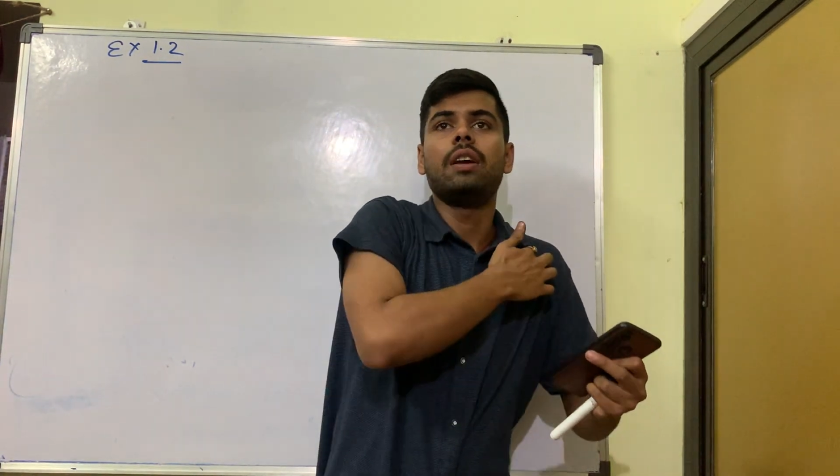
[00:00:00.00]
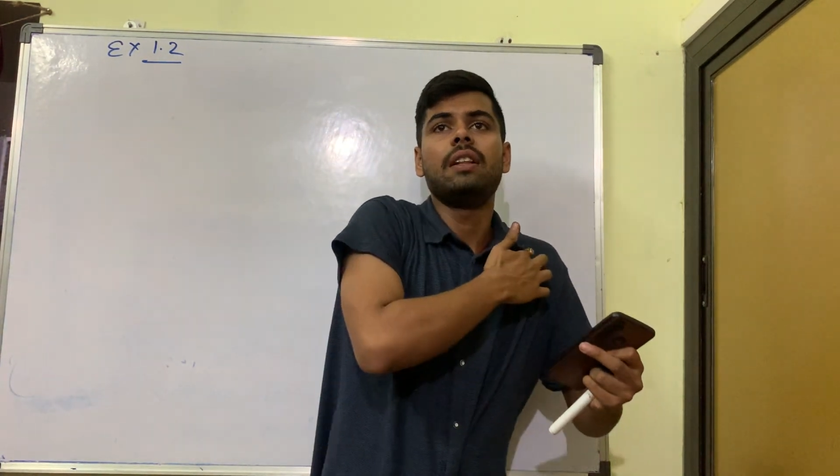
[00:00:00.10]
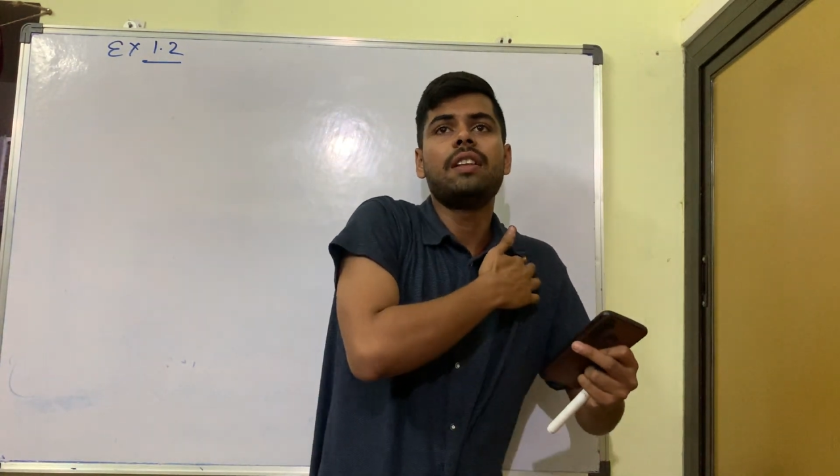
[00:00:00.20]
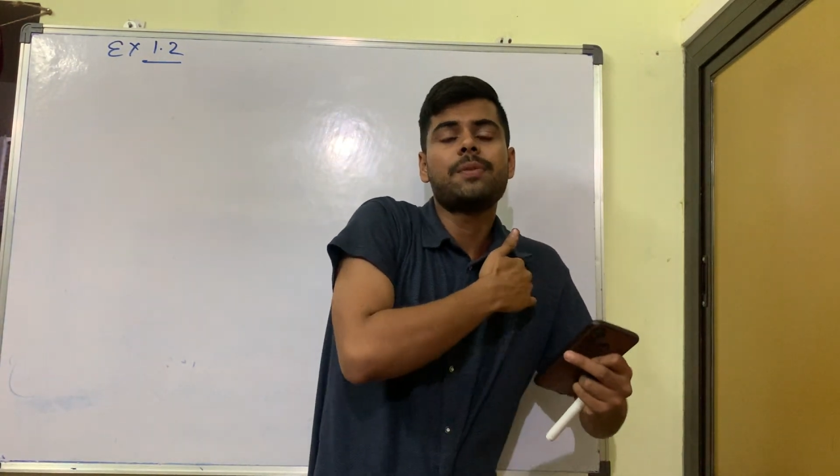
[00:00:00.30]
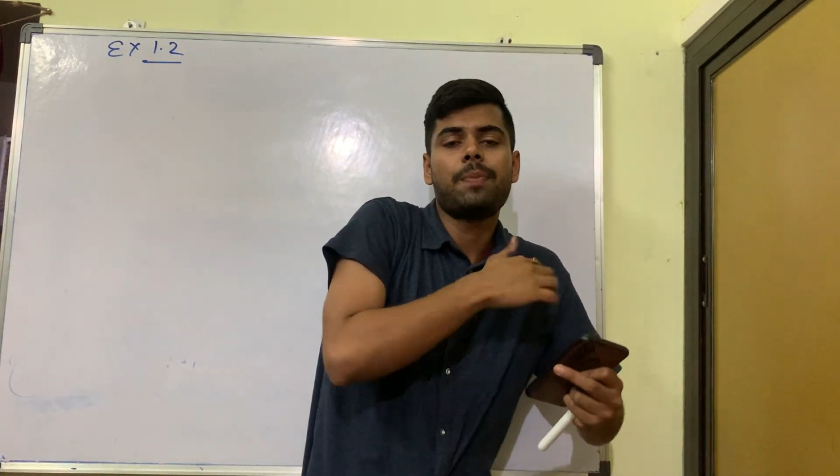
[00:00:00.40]
In
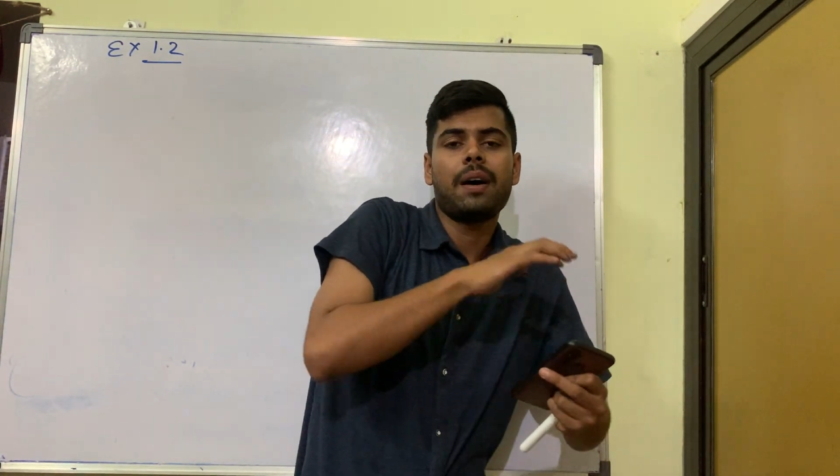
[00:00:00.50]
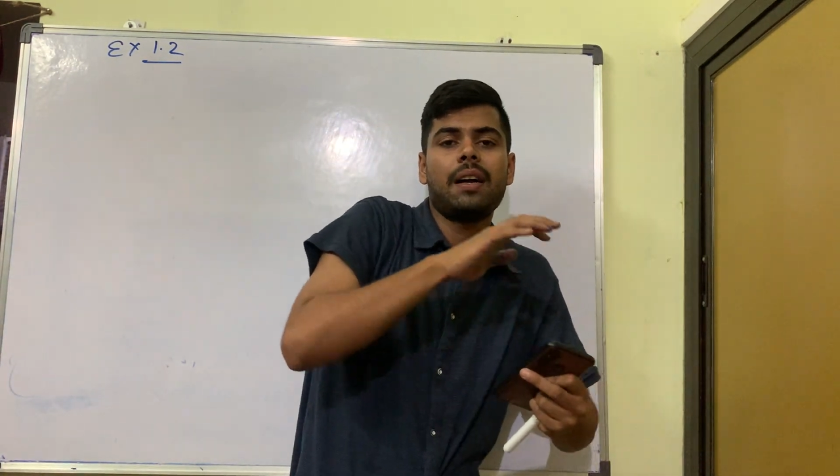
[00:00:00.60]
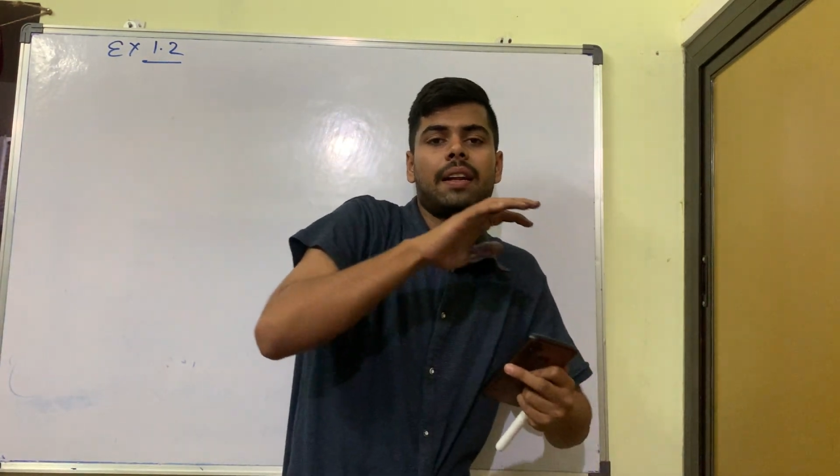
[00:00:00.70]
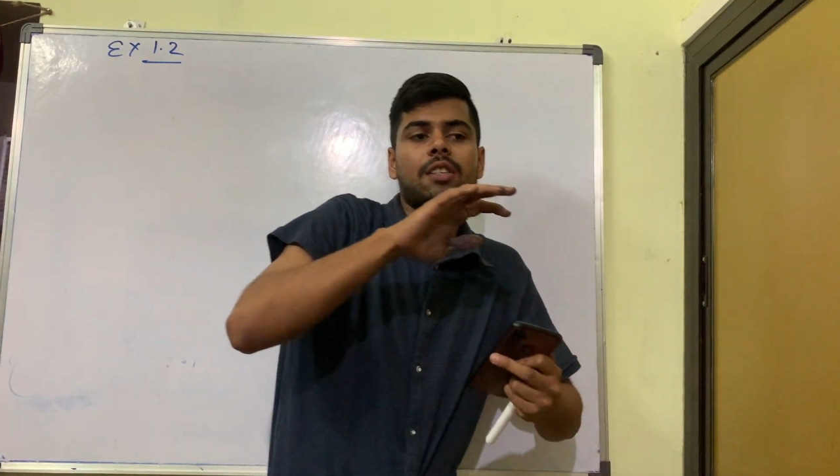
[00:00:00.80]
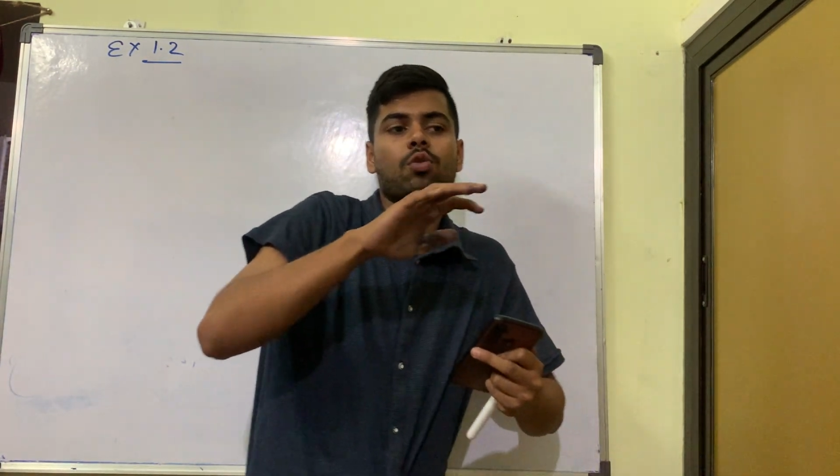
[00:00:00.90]
this
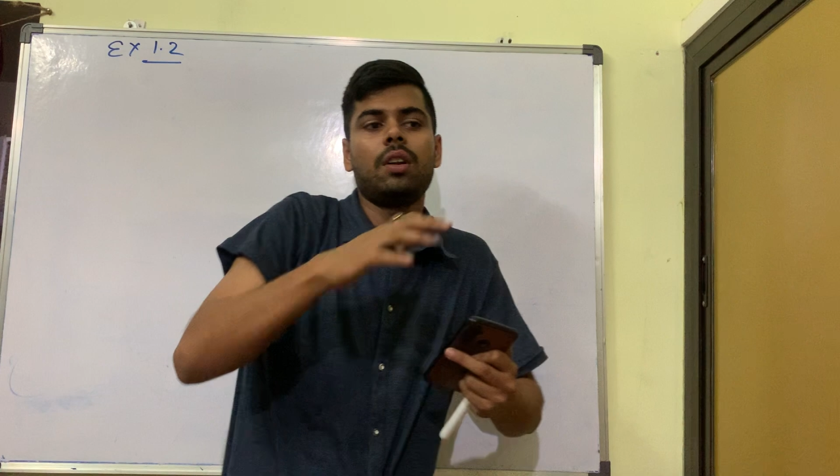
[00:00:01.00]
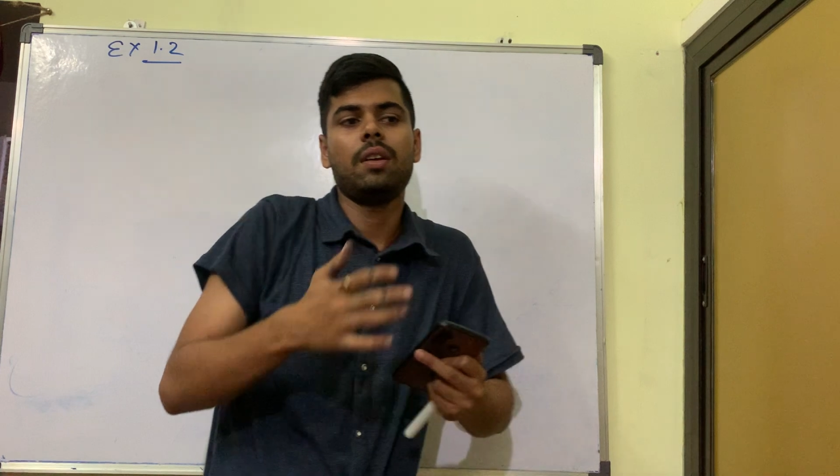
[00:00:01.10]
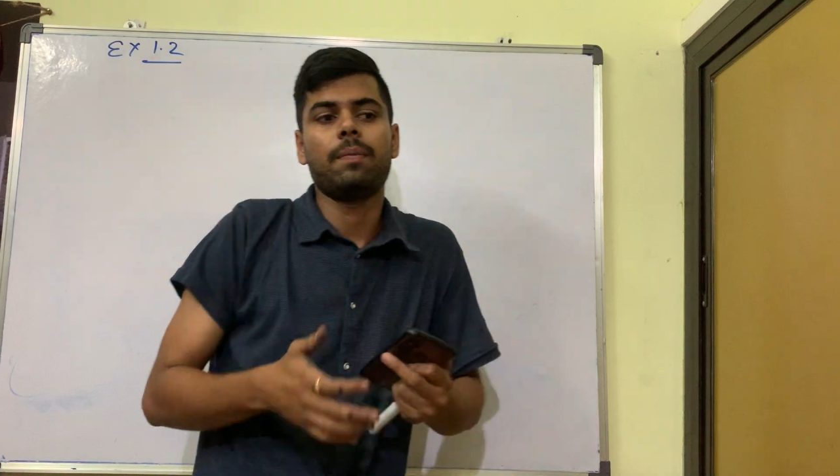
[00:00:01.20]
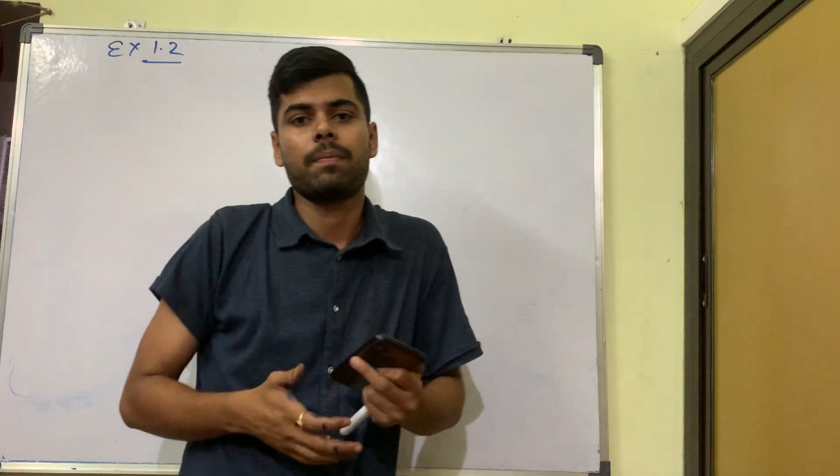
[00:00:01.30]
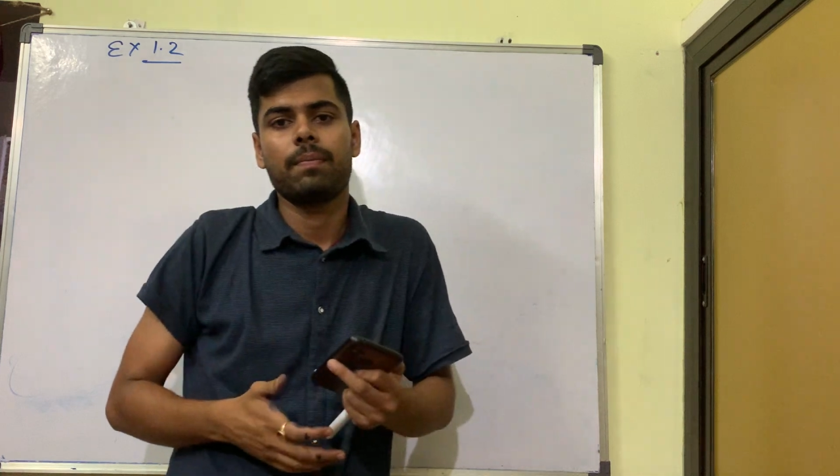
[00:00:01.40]
part,
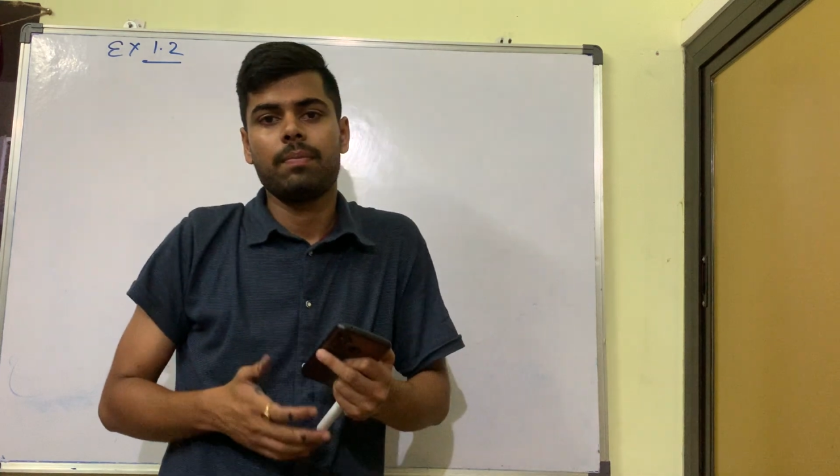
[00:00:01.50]
actually,